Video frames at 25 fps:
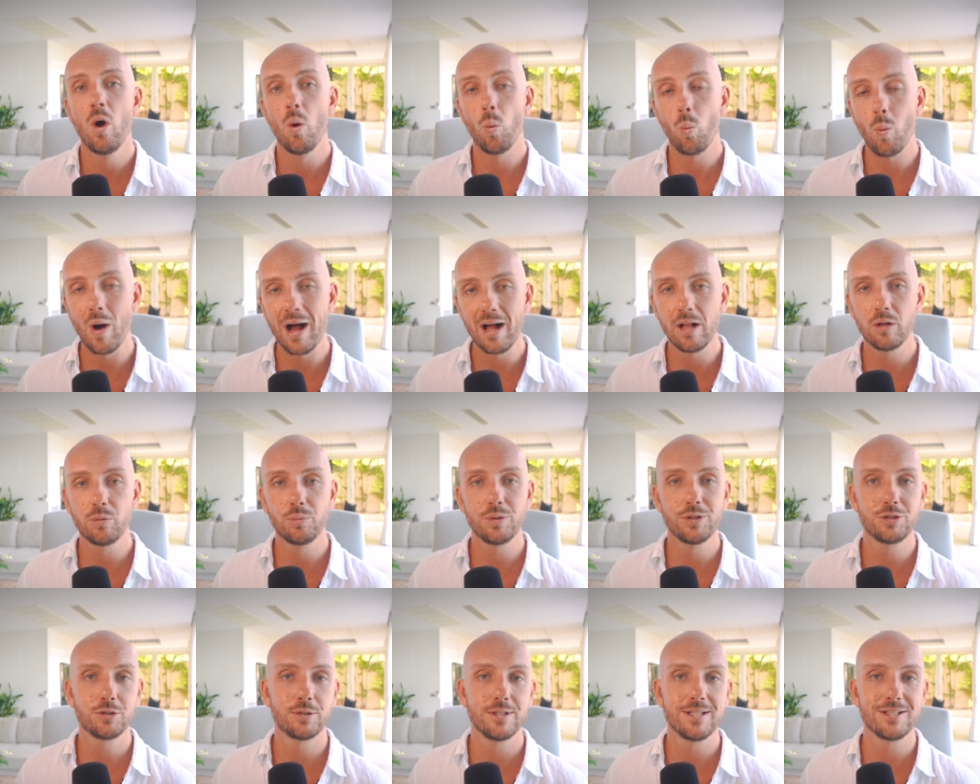While
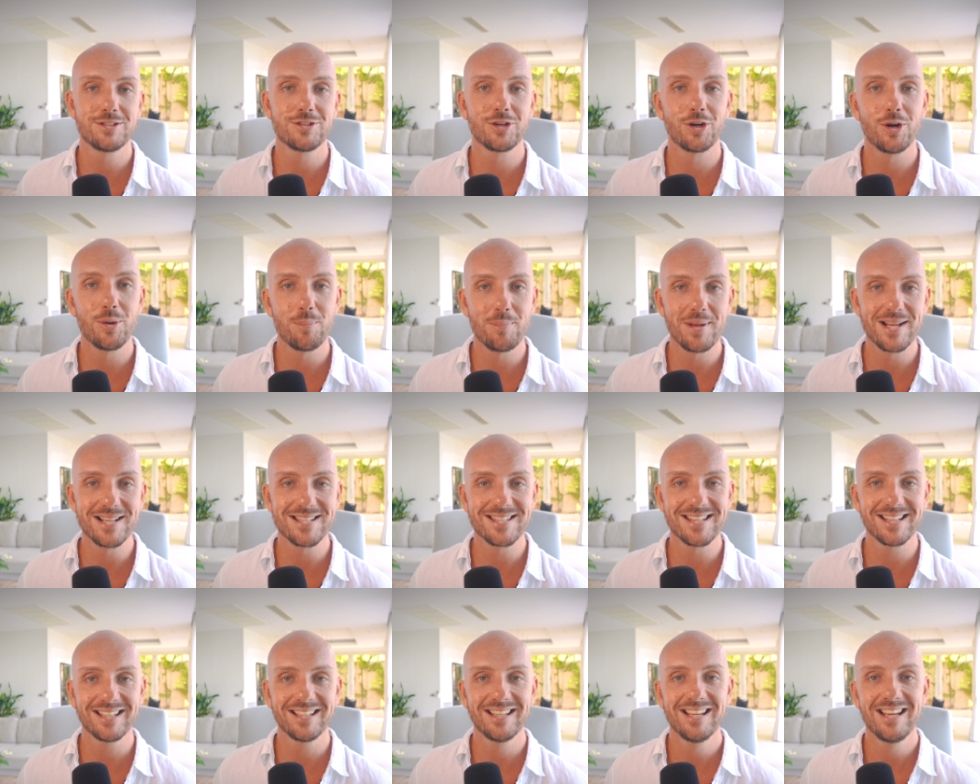retreats are
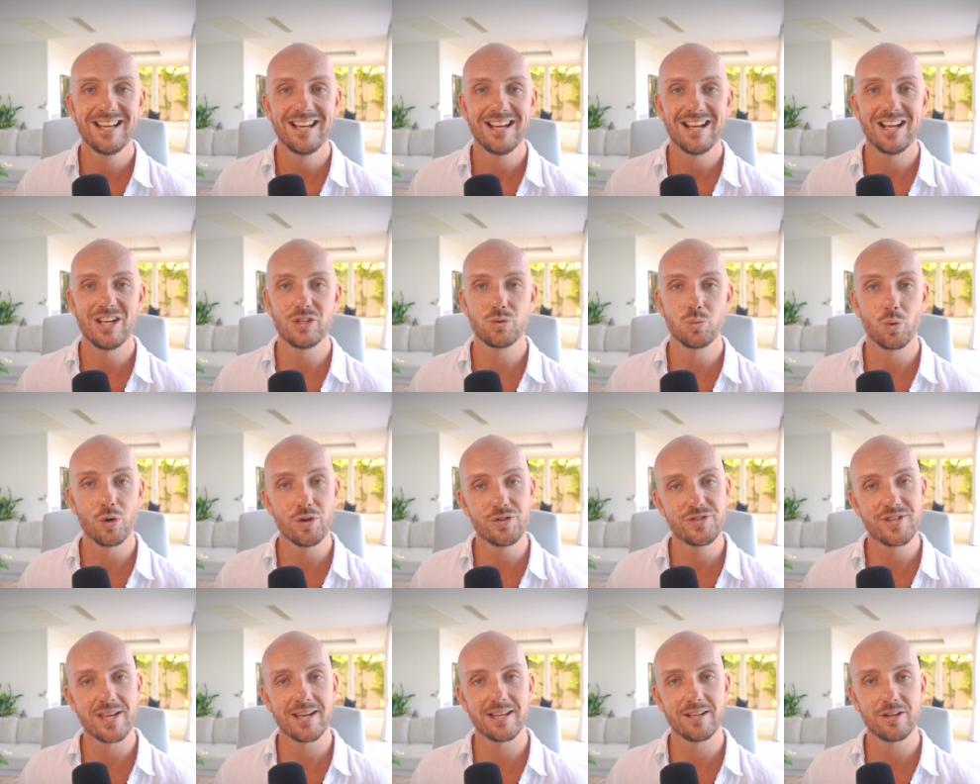amazing, it's
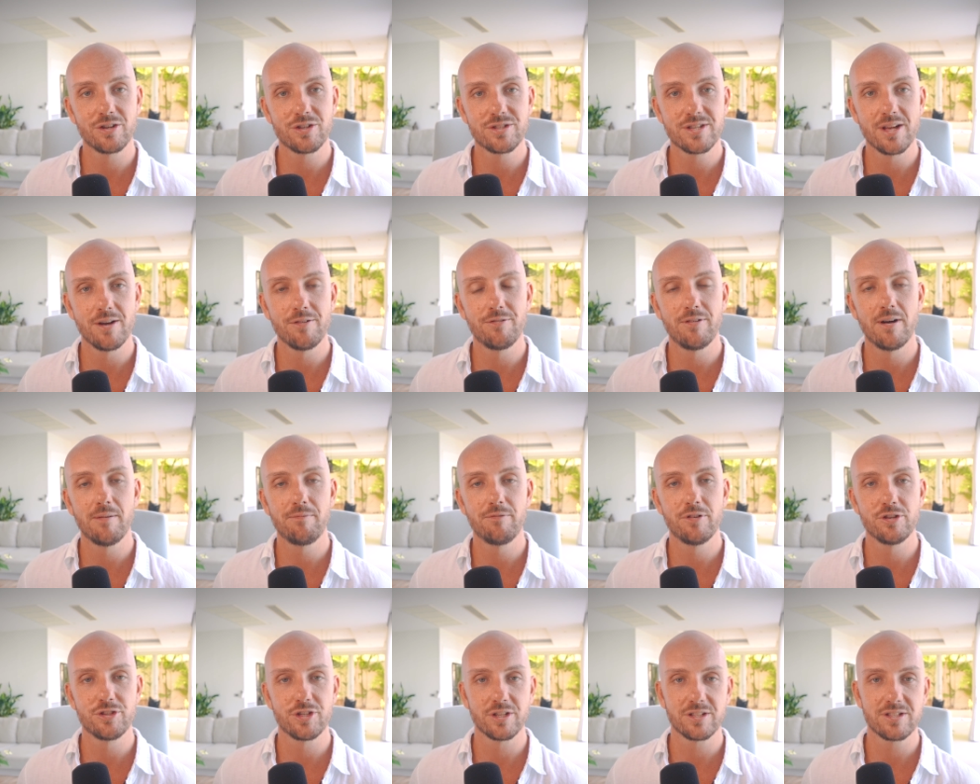worth setting yourself
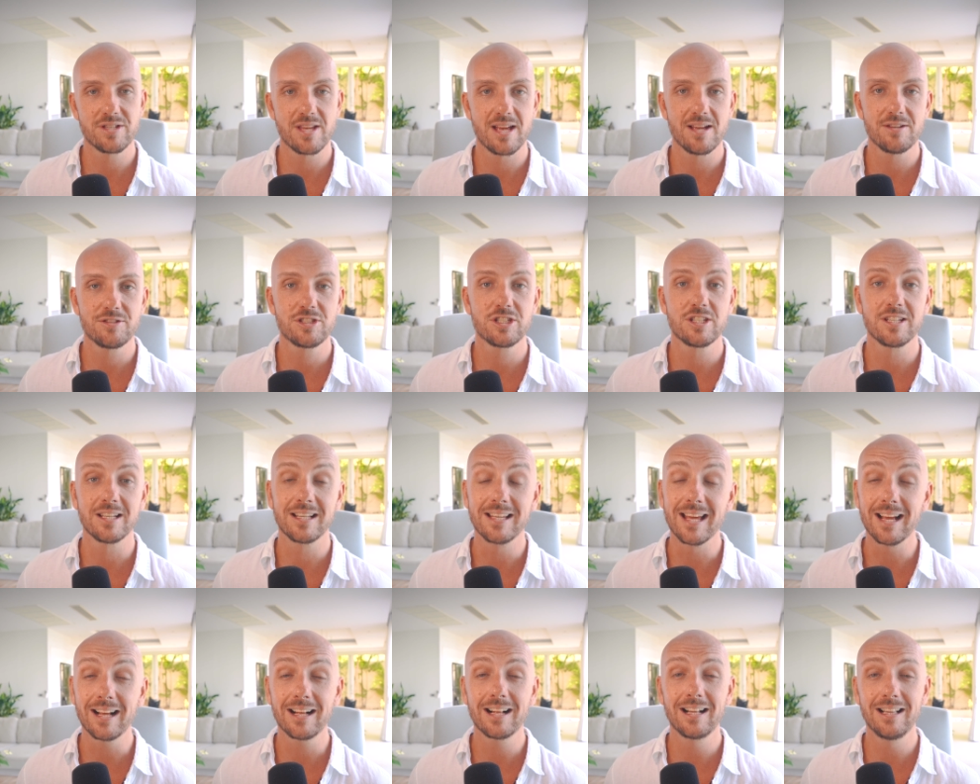up for success to
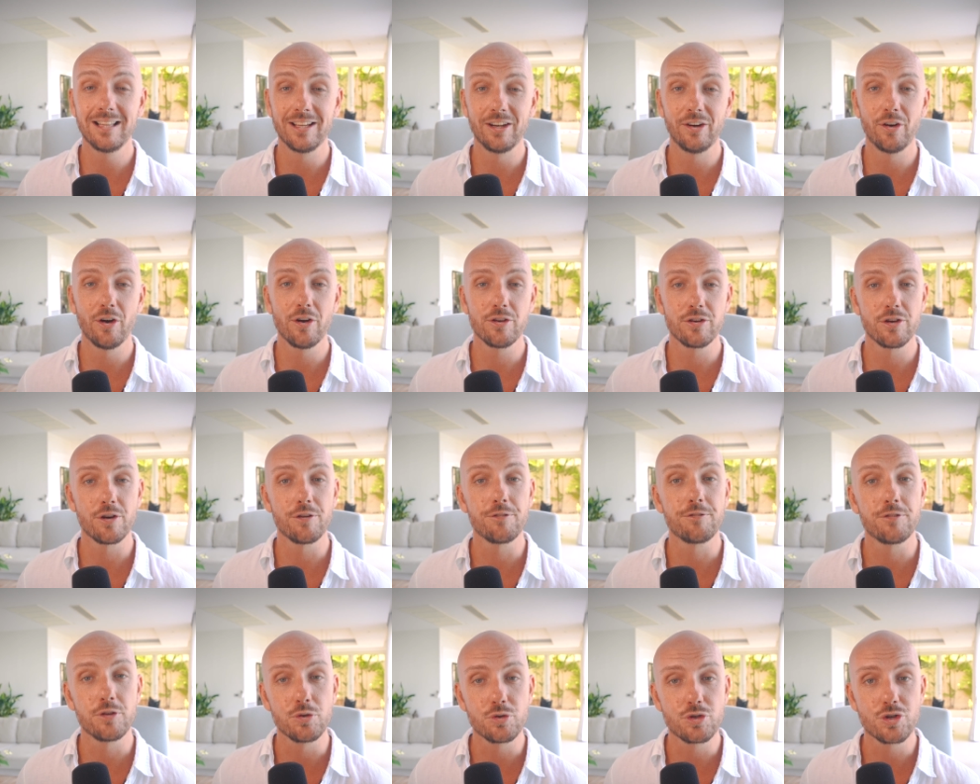get clear on your
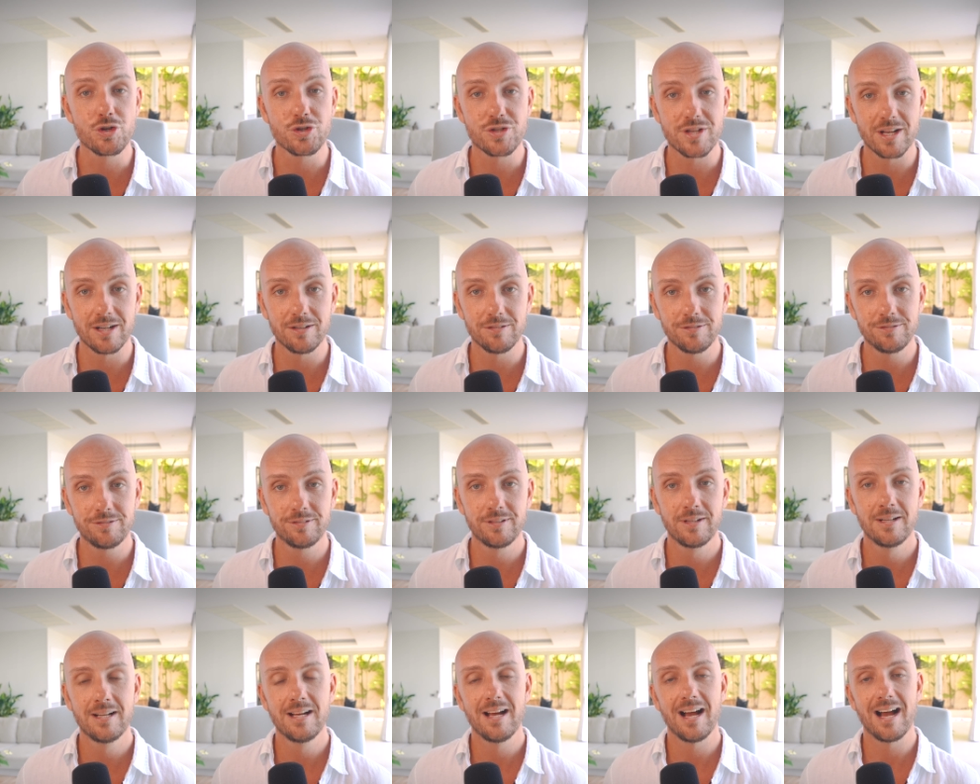future
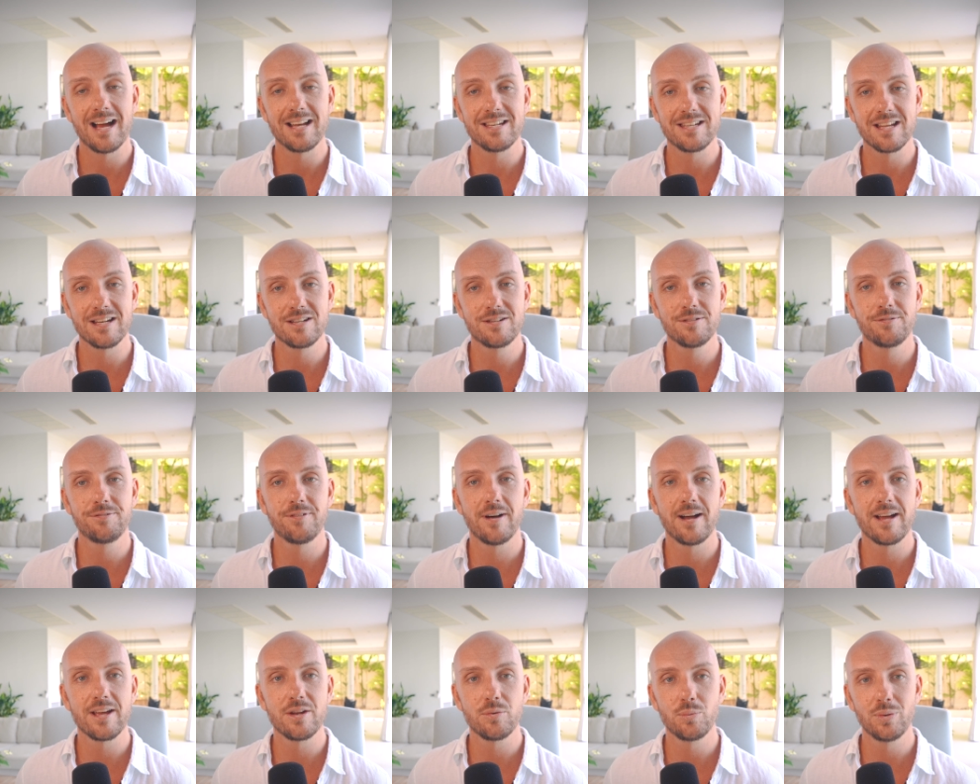self,
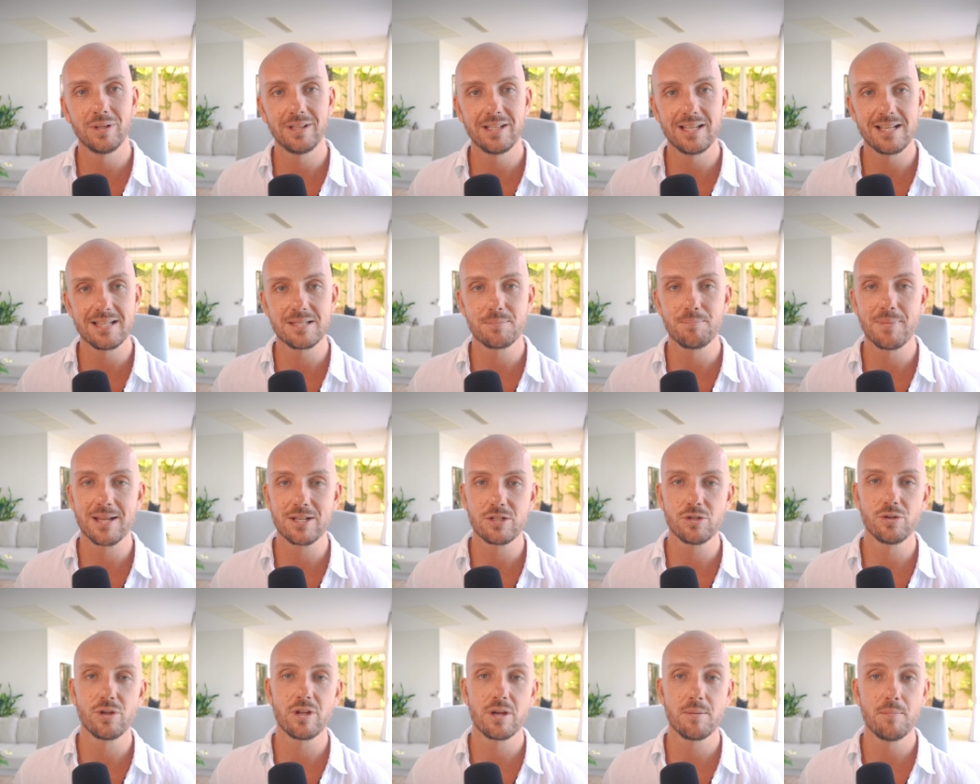identify and release
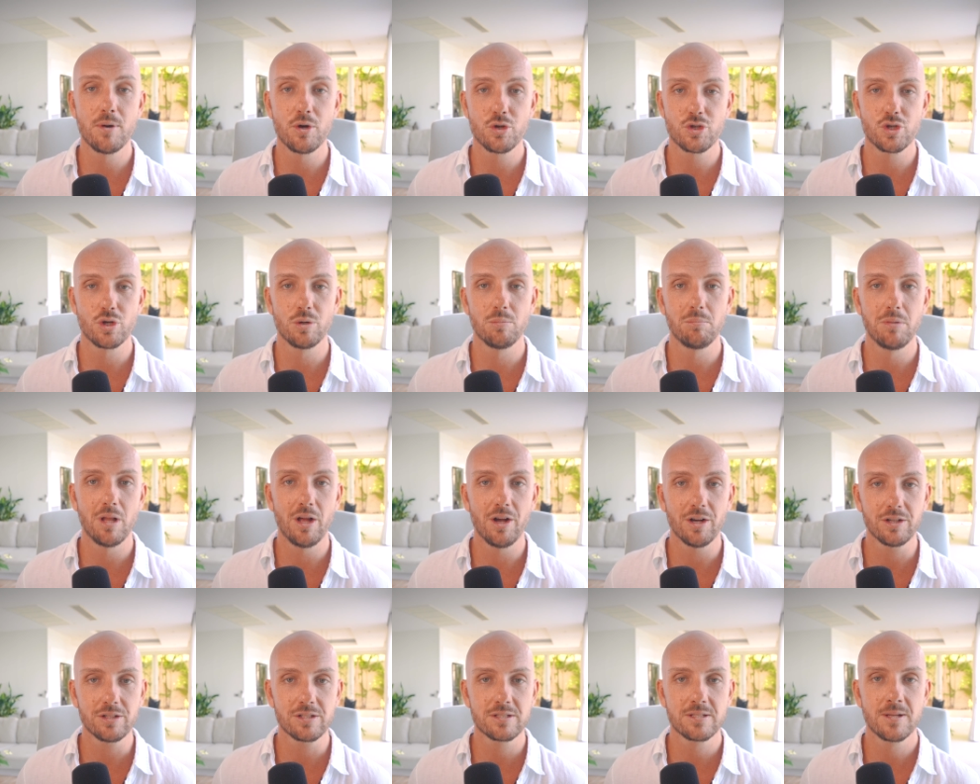mental and emotional
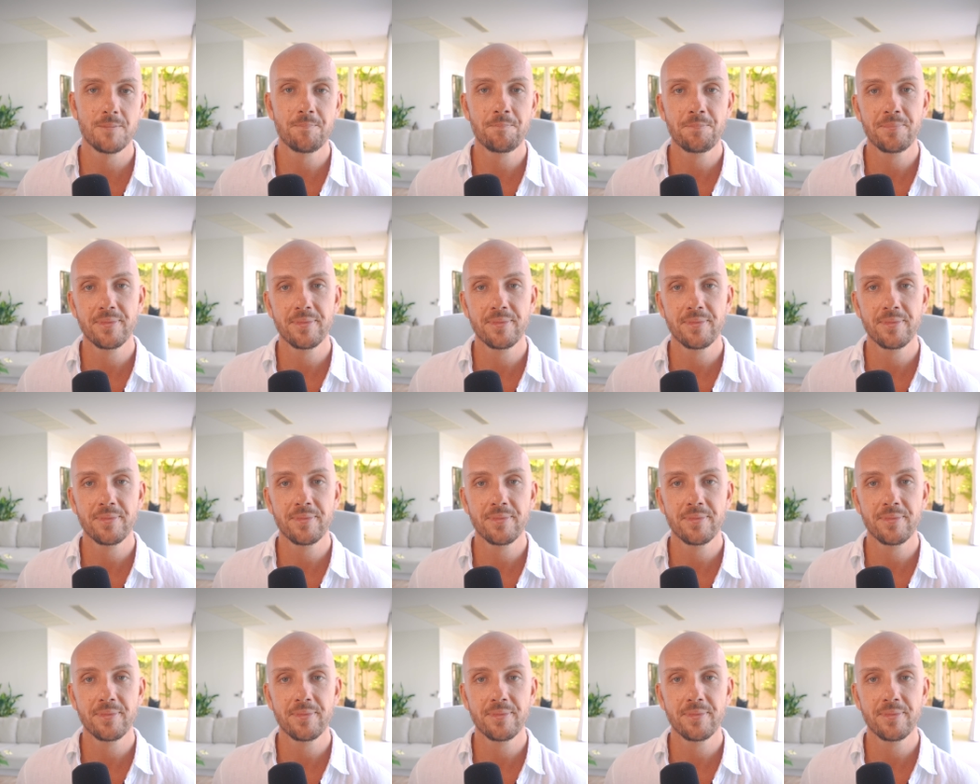blocks,